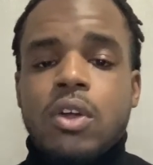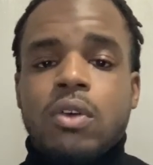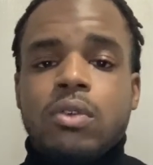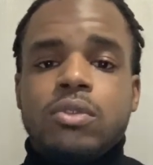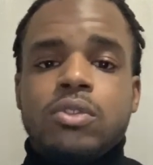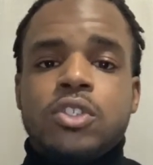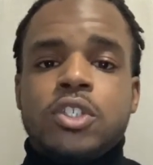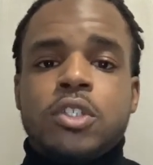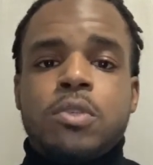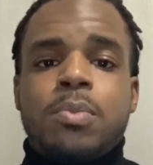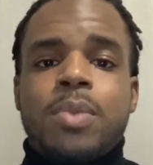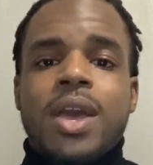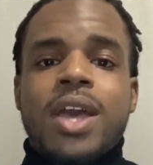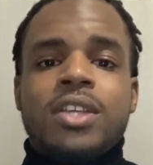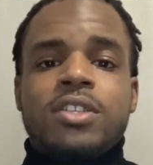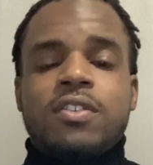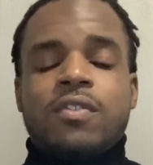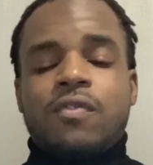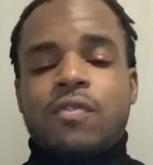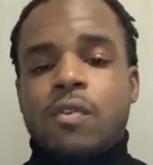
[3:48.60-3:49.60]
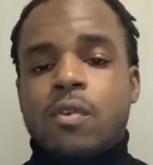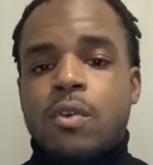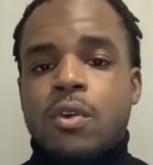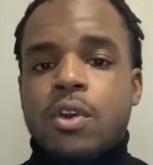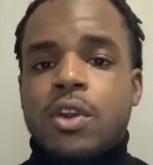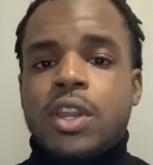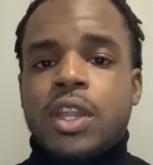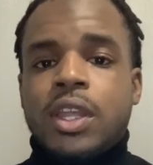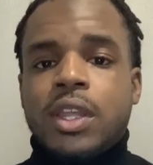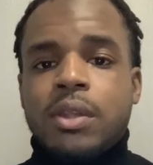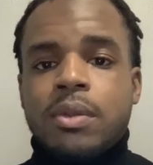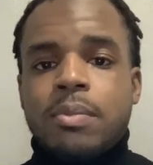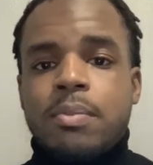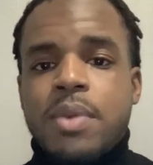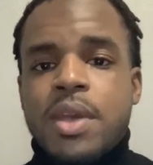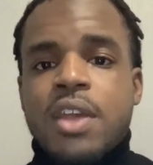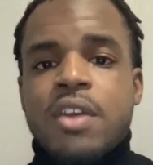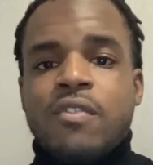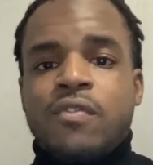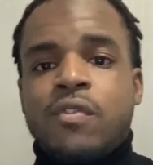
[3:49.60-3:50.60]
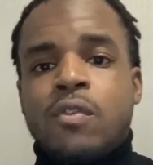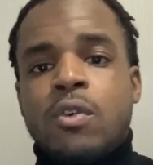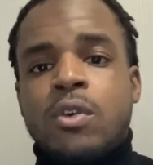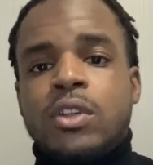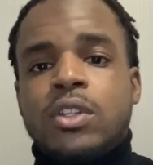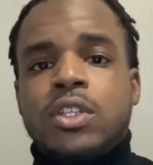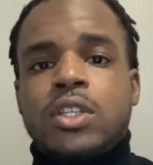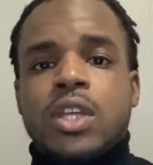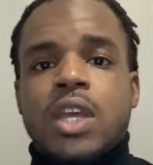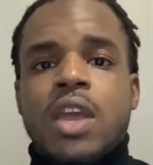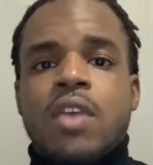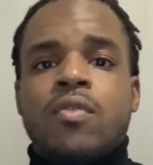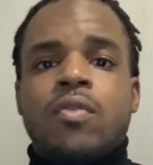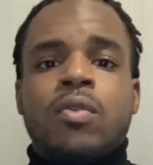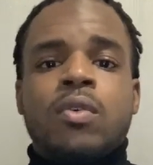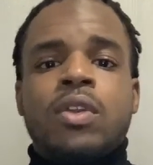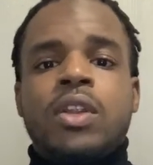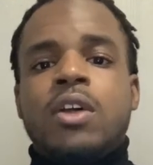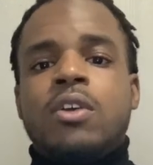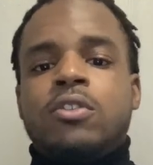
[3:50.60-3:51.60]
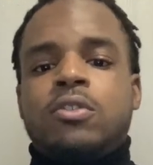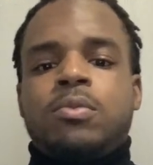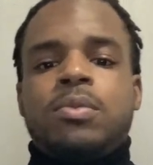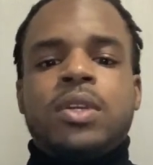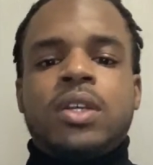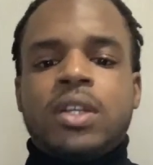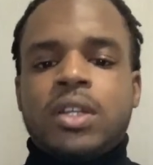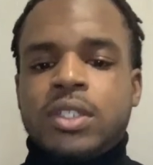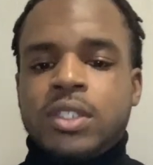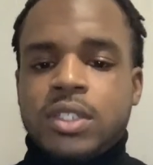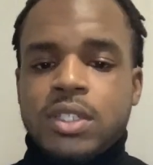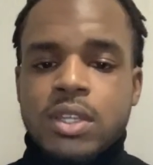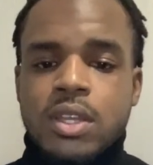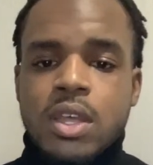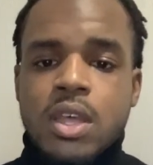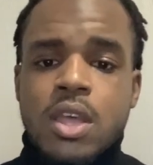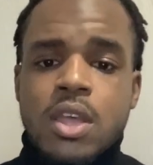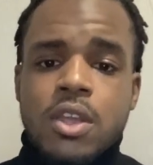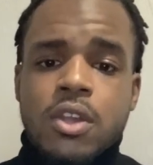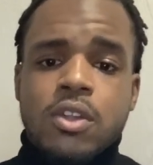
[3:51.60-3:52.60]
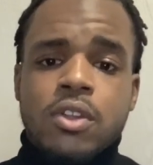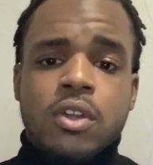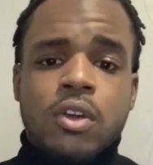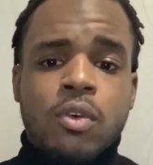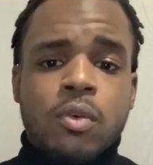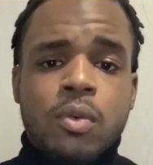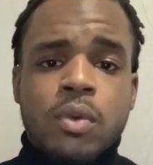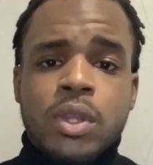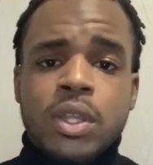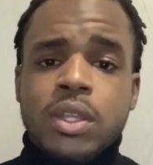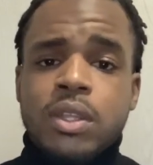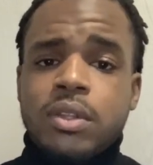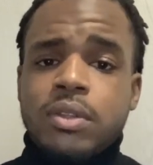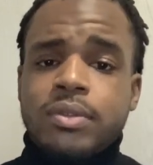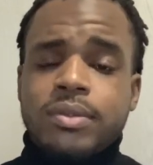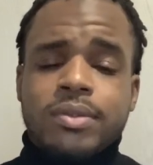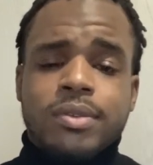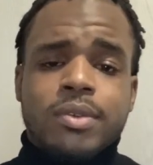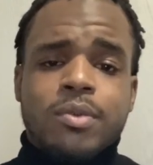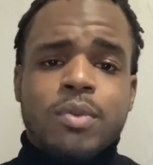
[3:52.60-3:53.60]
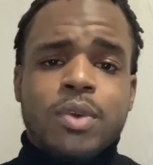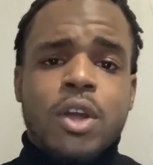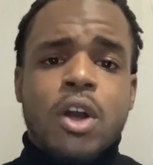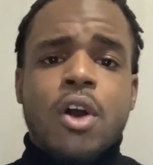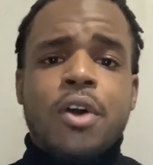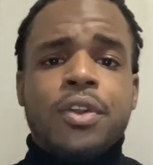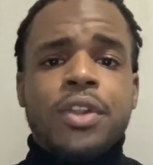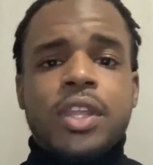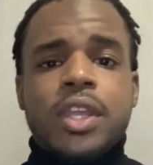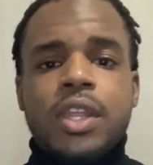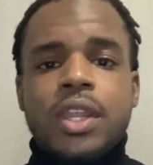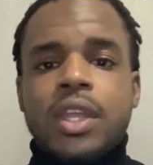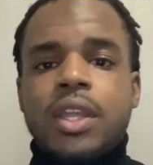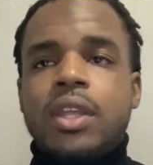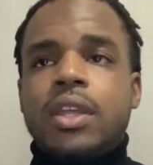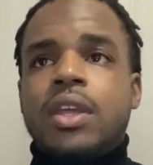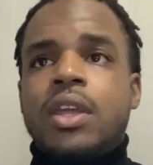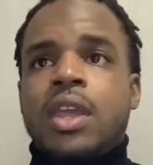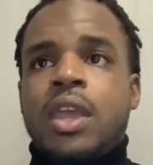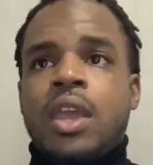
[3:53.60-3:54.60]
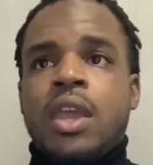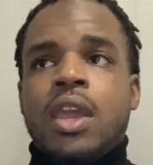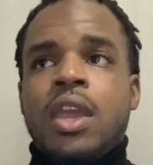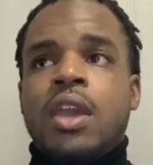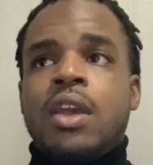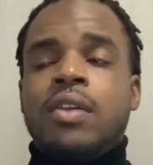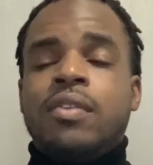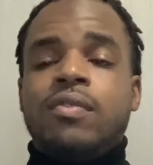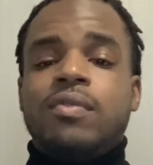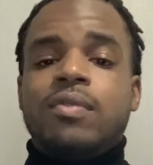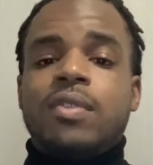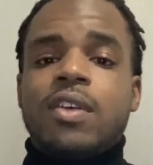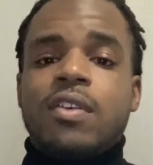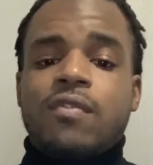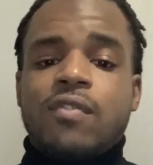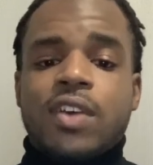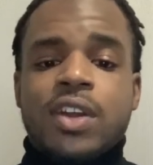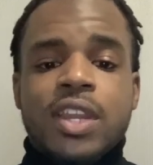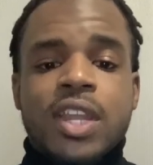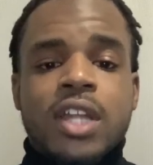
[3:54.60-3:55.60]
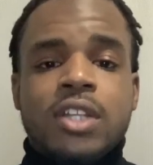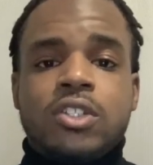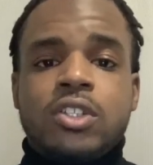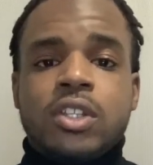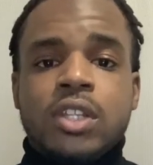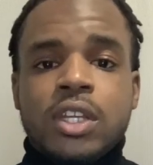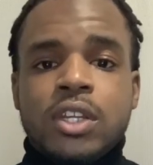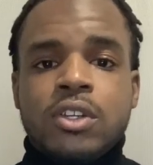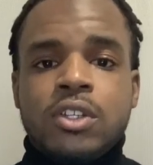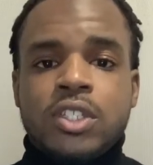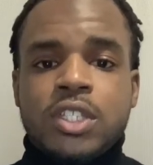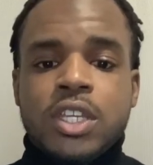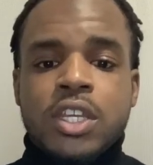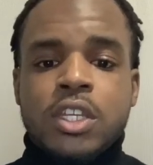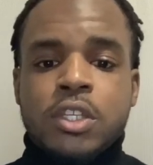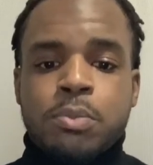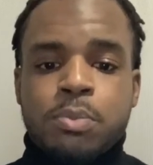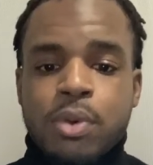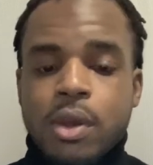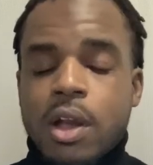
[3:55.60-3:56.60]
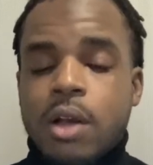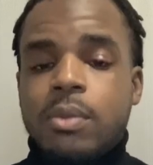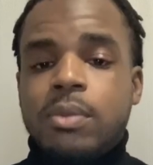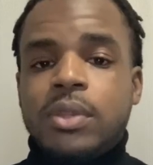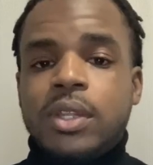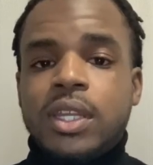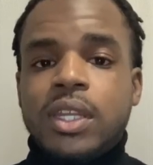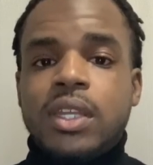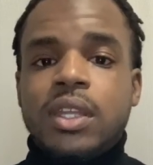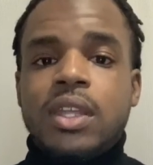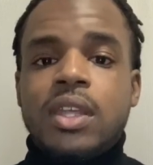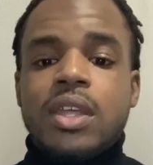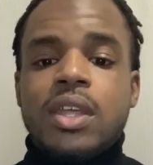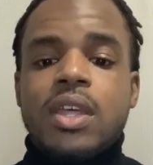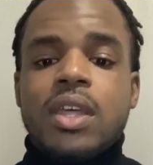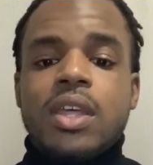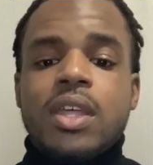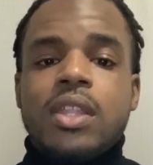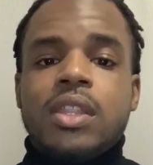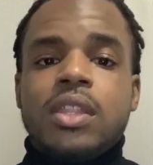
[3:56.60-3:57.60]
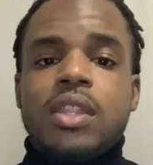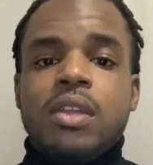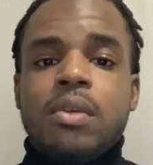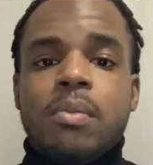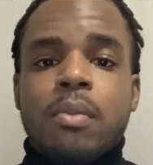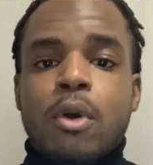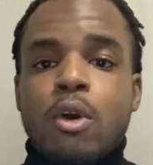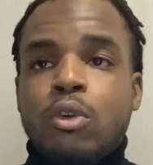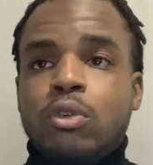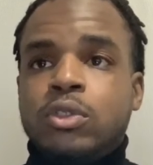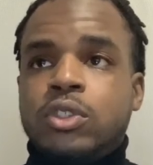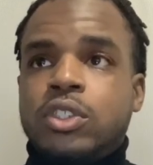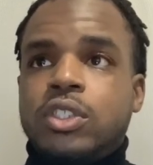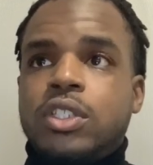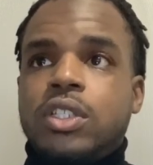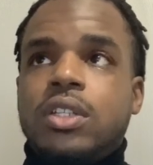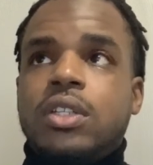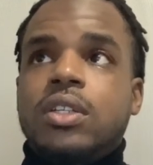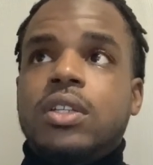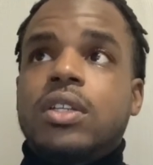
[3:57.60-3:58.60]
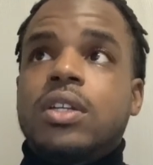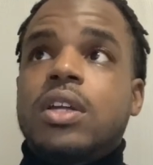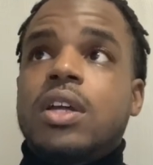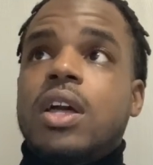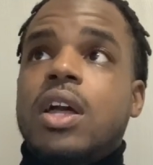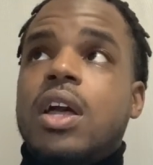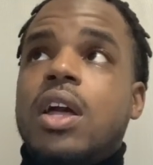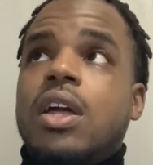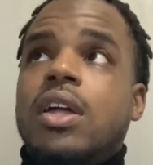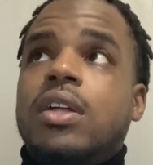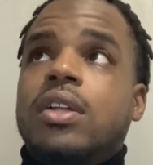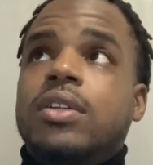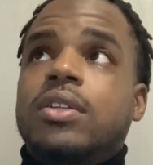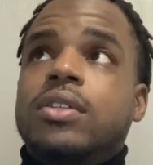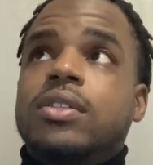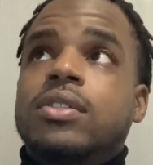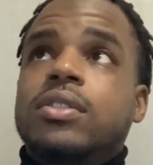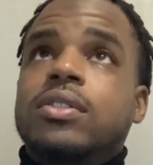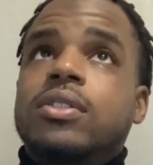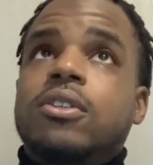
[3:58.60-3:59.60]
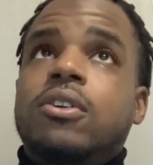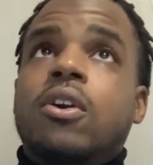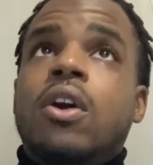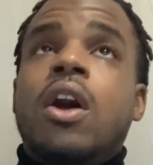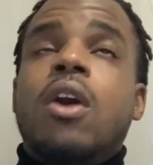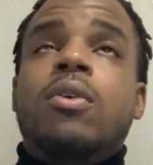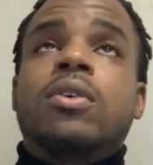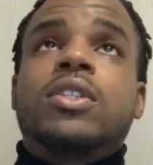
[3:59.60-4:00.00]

just pass it forward and pay it forward to everyone else, because we all need it. And financial literacy is probably the most, or I would